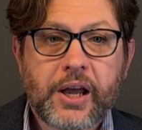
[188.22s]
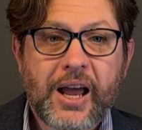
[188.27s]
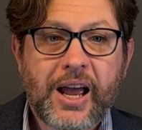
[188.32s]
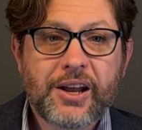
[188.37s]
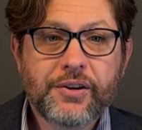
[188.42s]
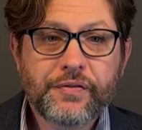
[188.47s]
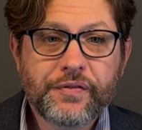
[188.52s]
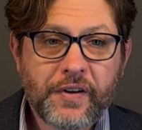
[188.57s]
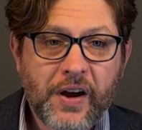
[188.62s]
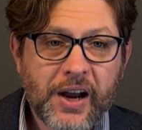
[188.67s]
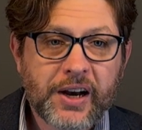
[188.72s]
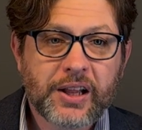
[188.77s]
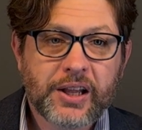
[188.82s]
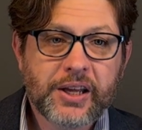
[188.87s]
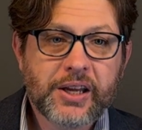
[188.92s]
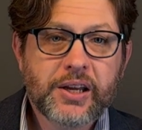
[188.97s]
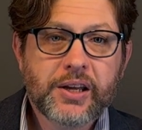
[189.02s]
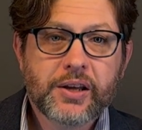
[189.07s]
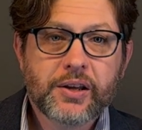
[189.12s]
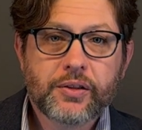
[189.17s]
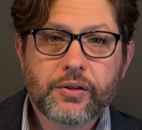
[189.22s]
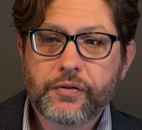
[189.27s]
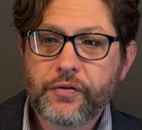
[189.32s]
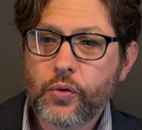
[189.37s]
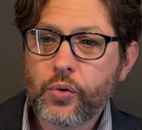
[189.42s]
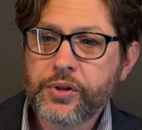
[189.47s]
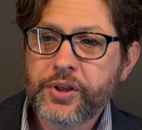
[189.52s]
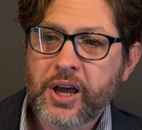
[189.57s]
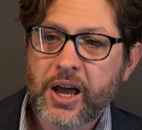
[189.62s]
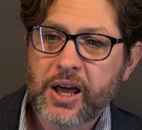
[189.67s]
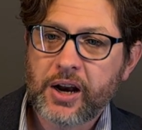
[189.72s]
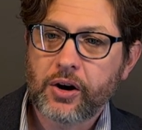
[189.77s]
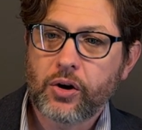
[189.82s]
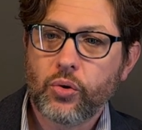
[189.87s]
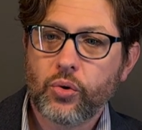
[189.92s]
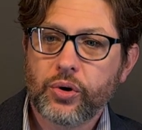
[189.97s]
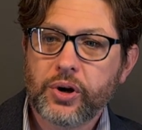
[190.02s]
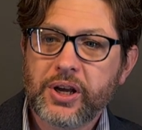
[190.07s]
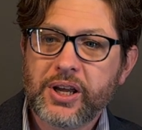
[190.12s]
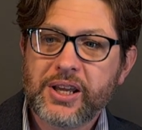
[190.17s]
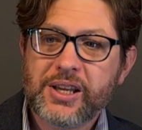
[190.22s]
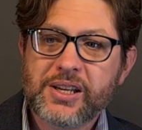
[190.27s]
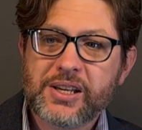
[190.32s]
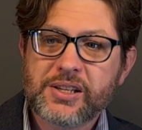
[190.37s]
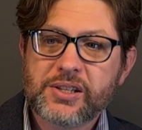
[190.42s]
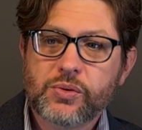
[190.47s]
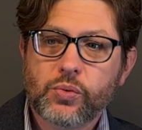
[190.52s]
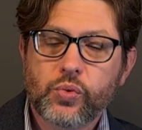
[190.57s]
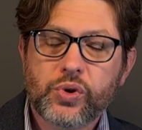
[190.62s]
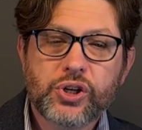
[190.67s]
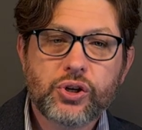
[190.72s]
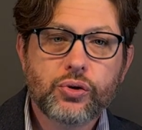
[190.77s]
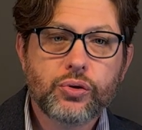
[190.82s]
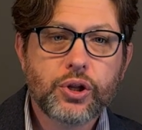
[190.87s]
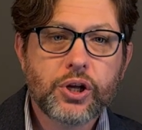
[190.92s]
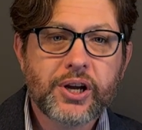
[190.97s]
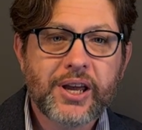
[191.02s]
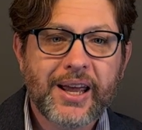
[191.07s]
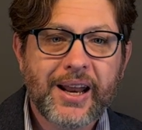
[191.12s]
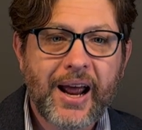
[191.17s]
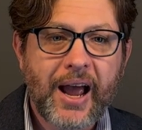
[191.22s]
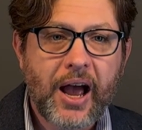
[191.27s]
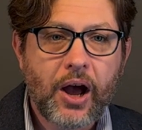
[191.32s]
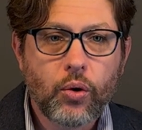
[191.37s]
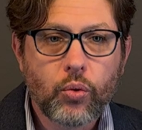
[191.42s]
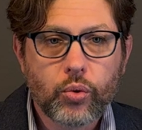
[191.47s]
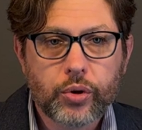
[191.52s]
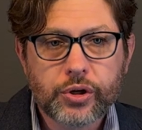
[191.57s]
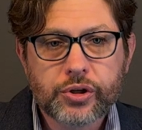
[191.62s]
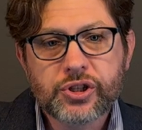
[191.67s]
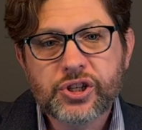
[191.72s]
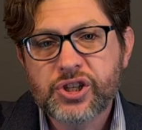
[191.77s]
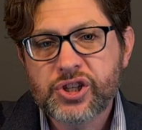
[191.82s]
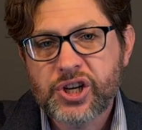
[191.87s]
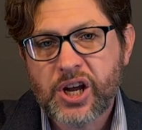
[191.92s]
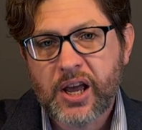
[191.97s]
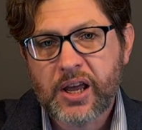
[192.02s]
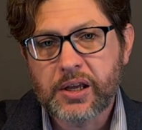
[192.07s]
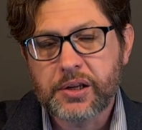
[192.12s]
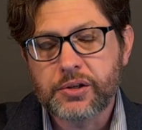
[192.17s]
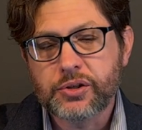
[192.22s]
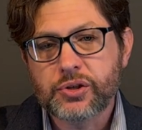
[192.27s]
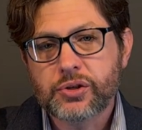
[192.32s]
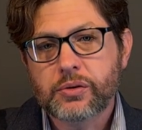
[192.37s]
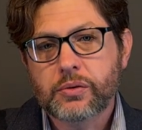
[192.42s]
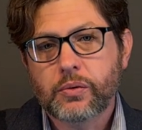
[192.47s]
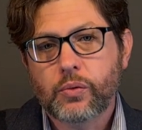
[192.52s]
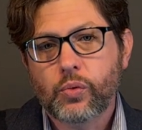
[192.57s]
And finally, the fourth category is when you look at how words change,